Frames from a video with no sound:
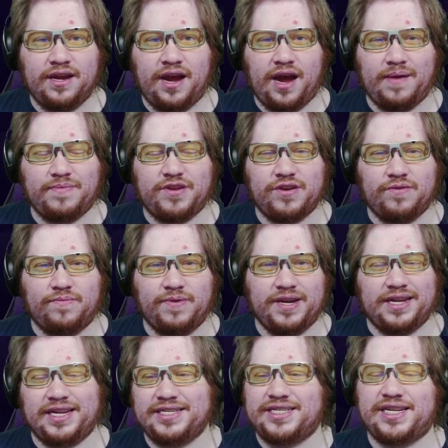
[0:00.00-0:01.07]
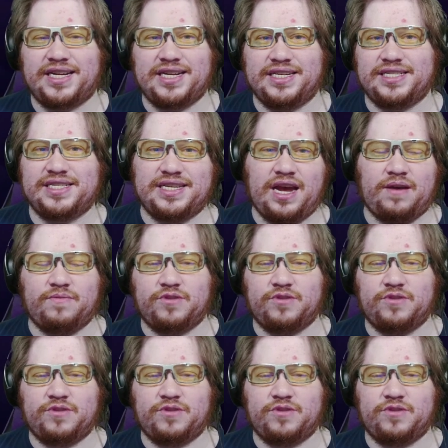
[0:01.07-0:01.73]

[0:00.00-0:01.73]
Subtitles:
I'm too realistic and set,